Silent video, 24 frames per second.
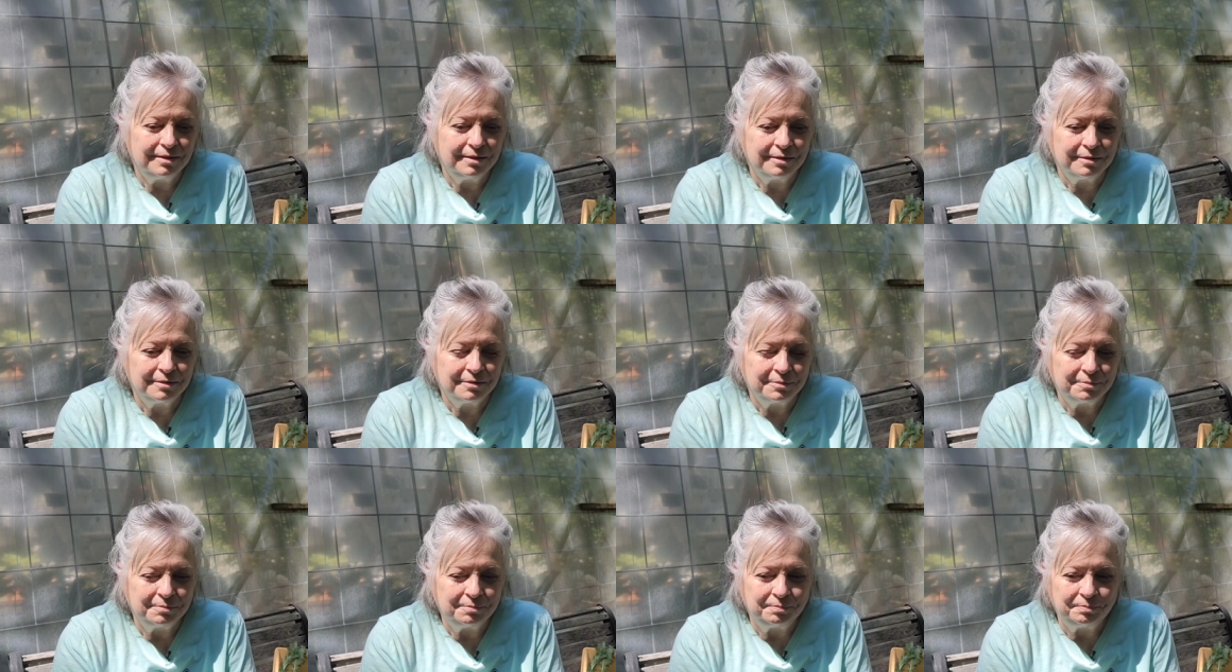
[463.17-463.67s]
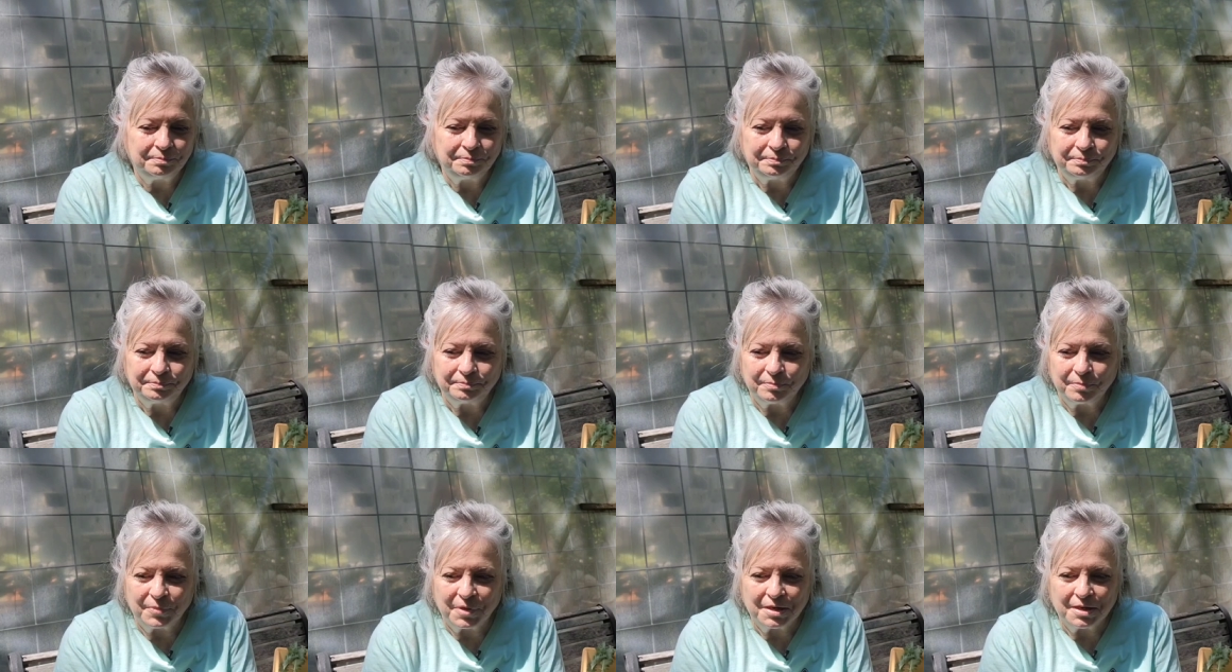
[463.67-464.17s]
Um,
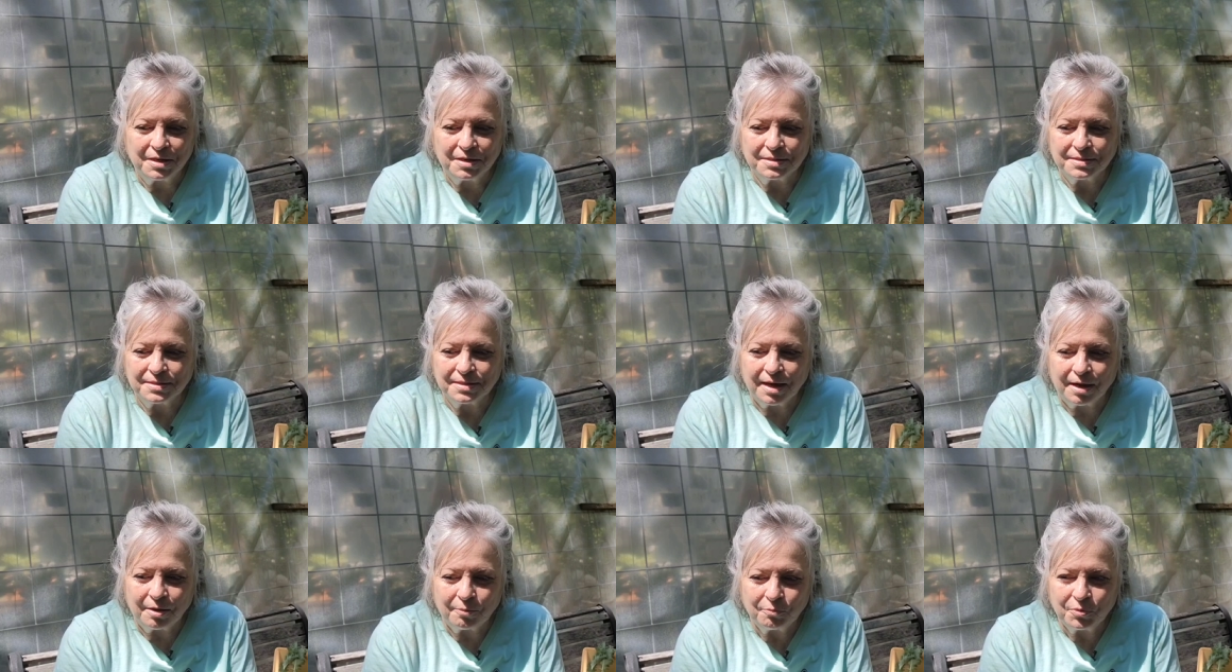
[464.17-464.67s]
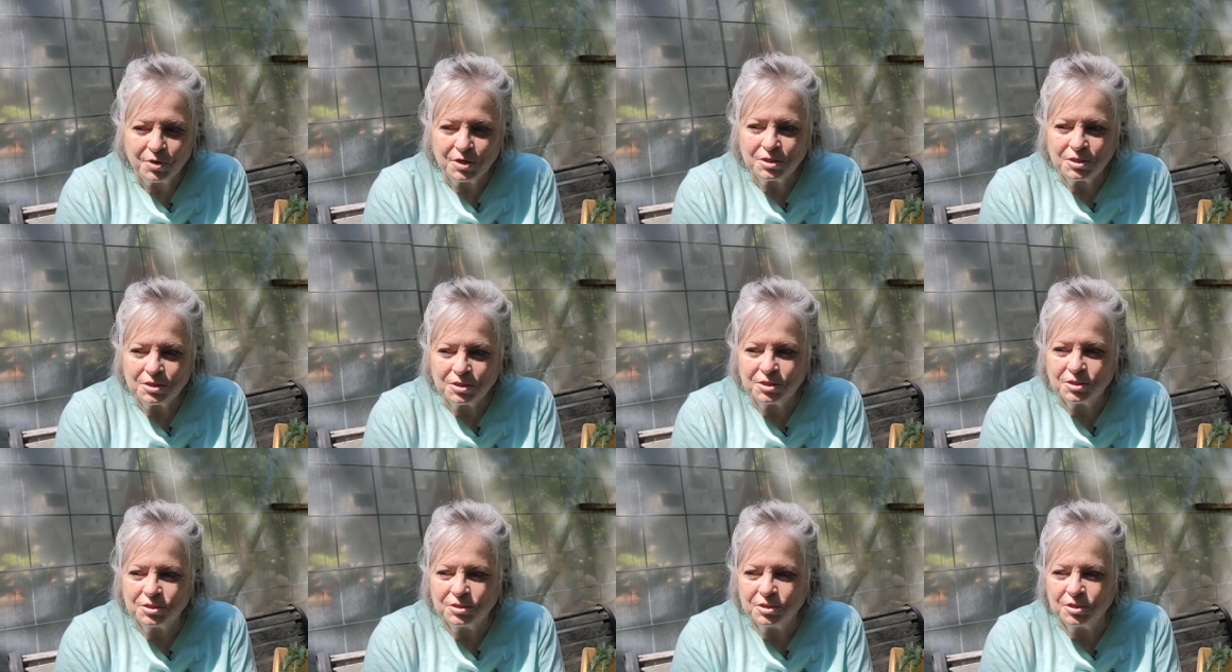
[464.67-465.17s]
because we
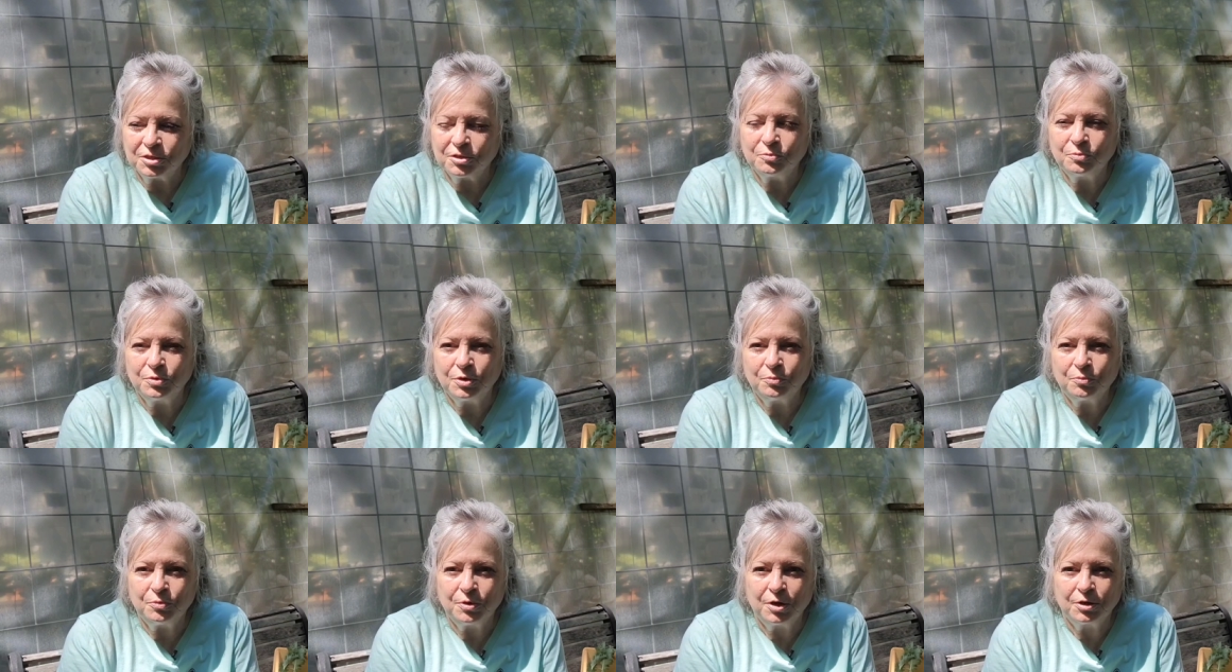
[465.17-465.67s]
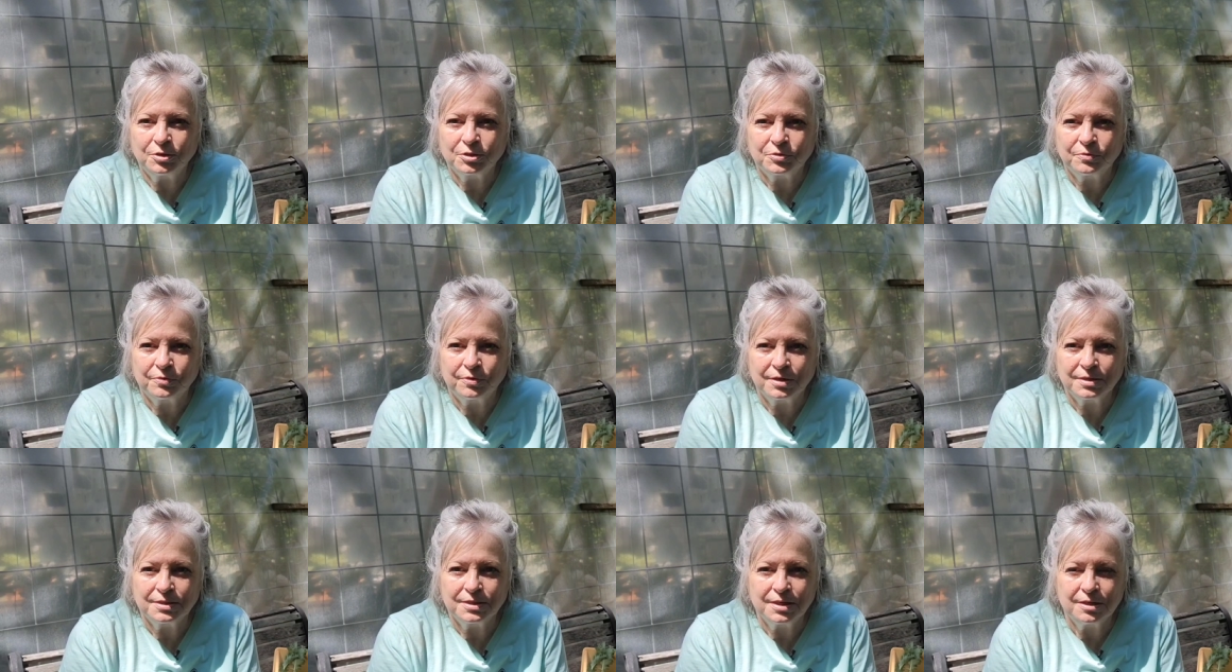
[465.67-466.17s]
just do what works
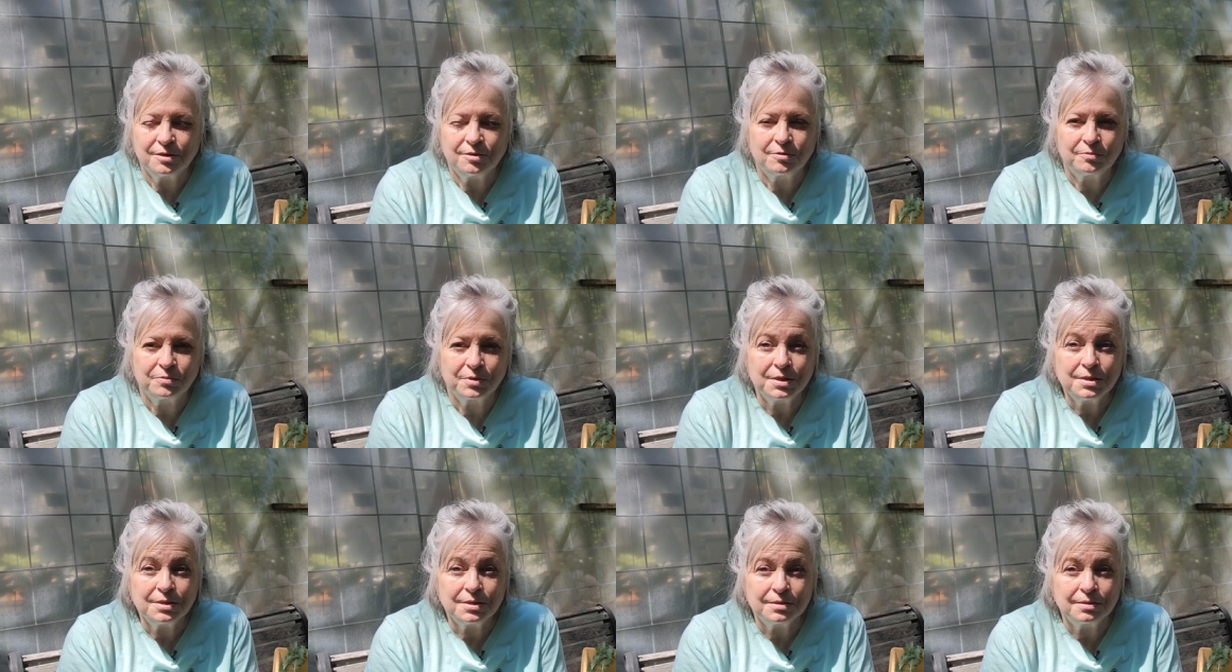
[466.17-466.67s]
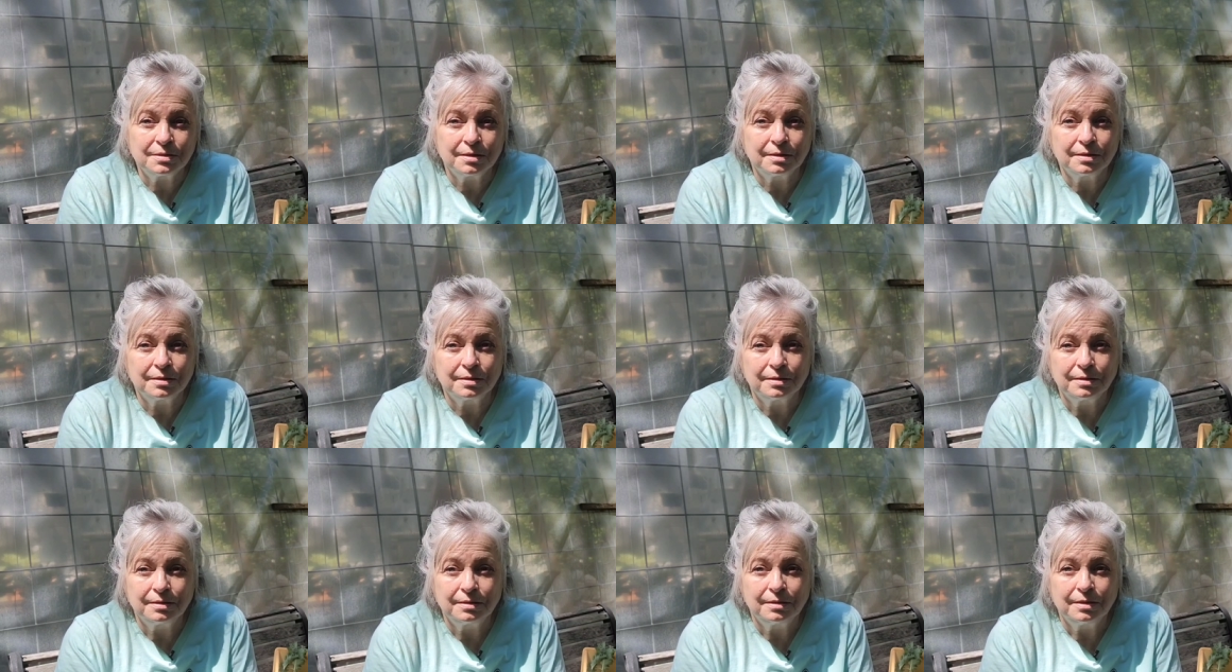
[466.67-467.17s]
for us here on this
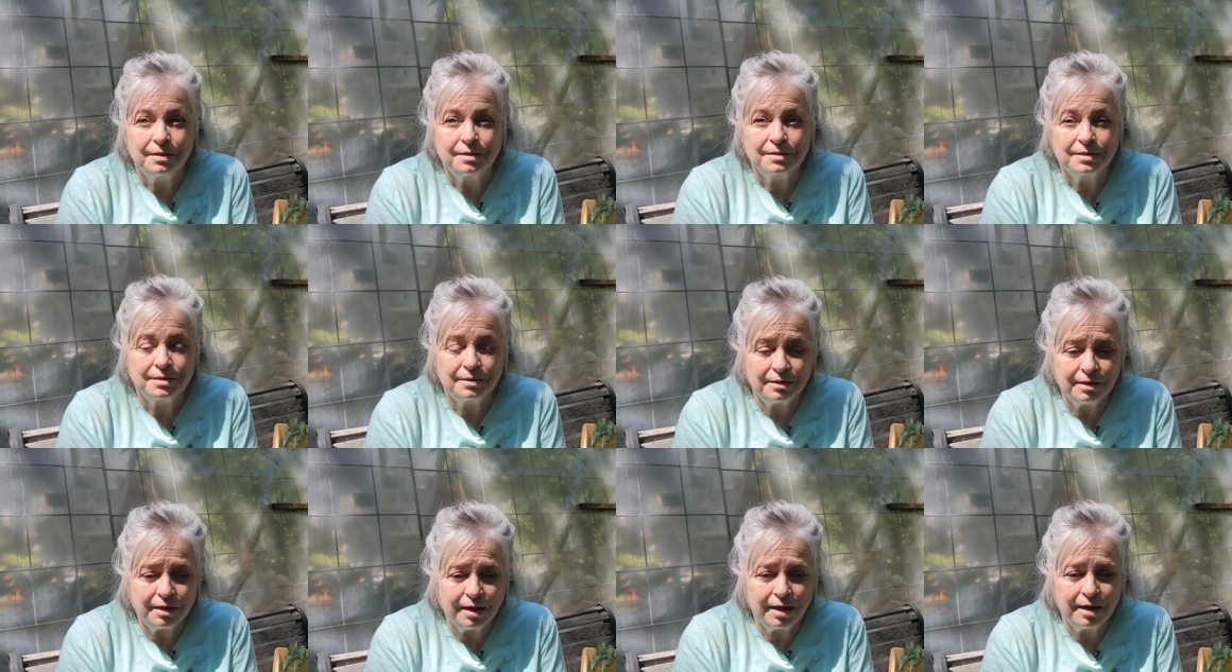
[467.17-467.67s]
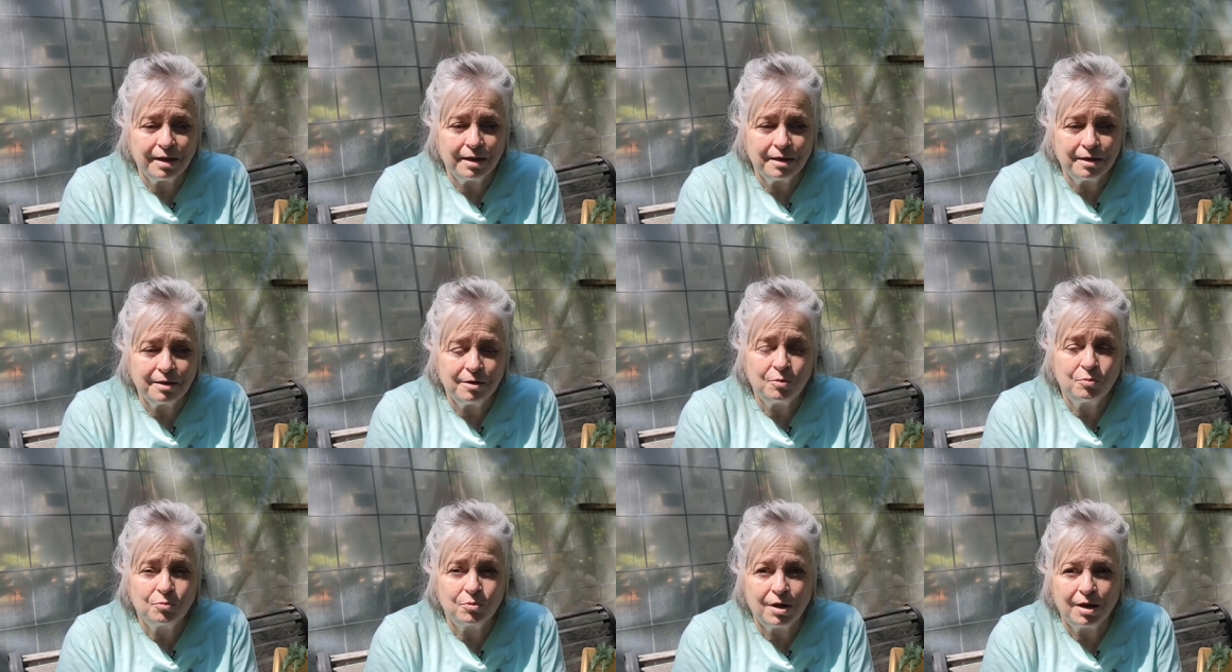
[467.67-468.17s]

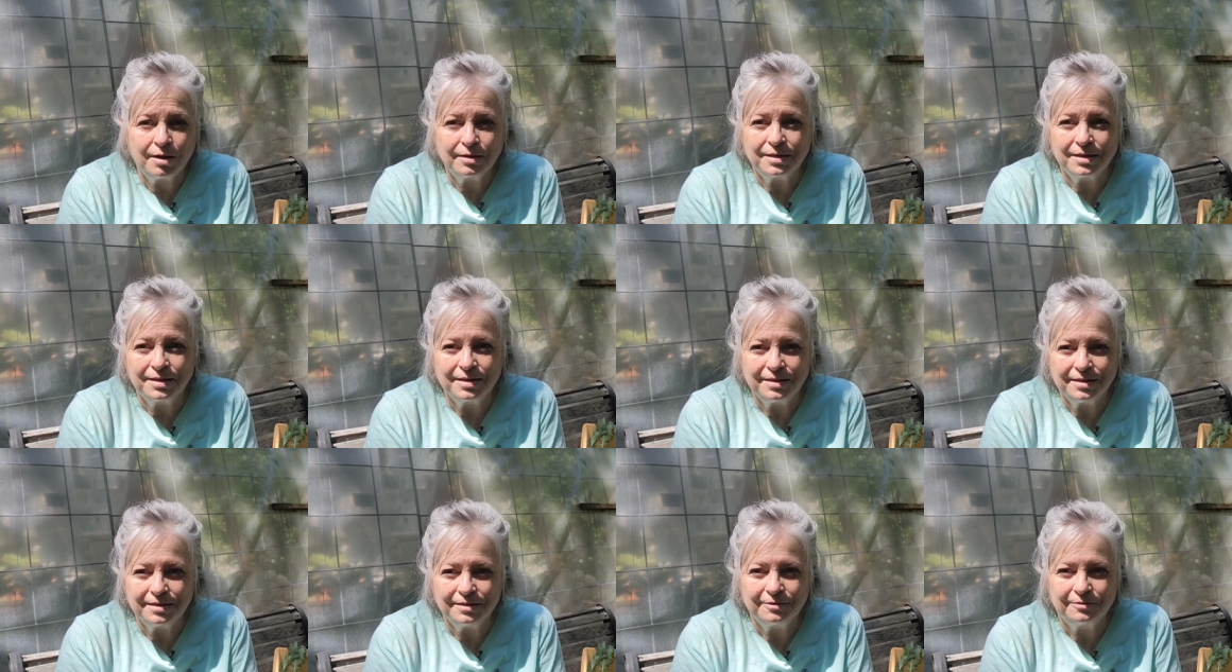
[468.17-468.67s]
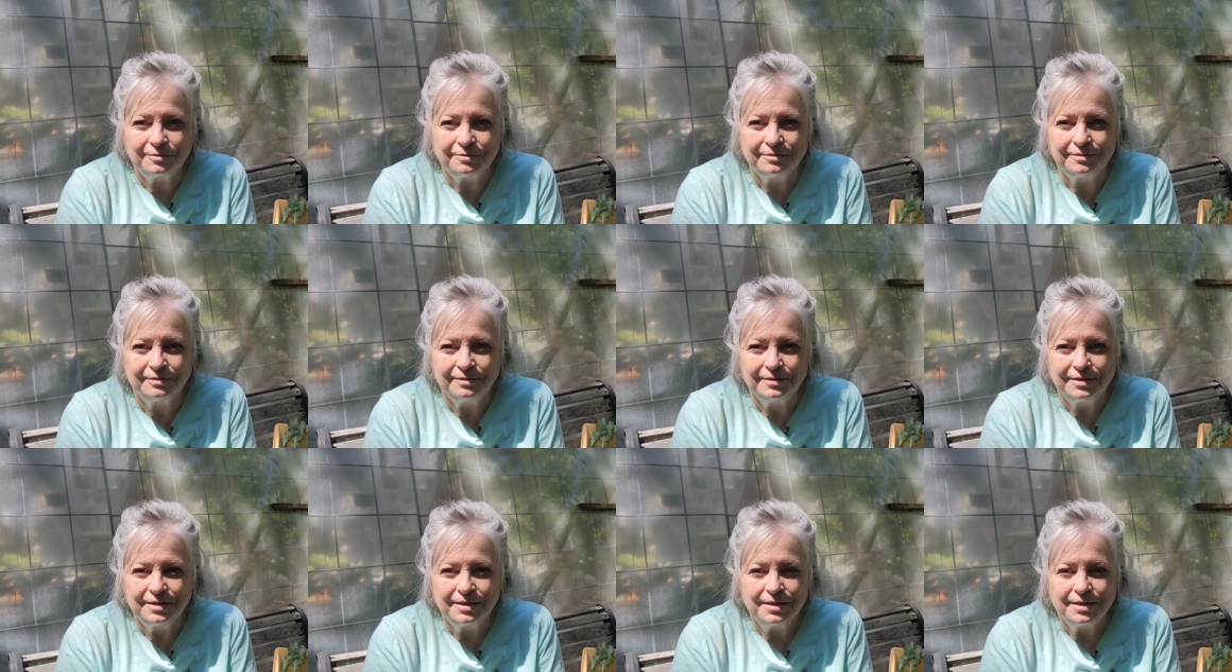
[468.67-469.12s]
clay rocky hill